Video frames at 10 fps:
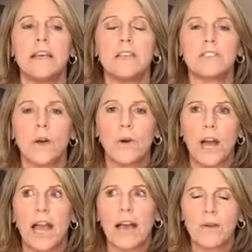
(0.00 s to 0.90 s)
So
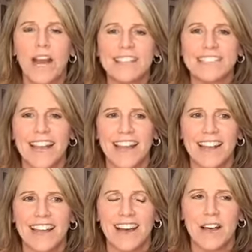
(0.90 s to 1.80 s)
when I
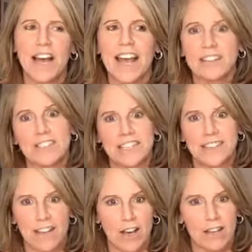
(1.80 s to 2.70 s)
said, I actually did
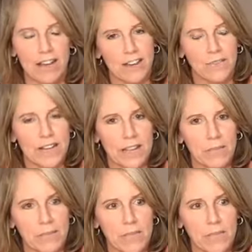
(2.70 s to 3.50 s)
a funny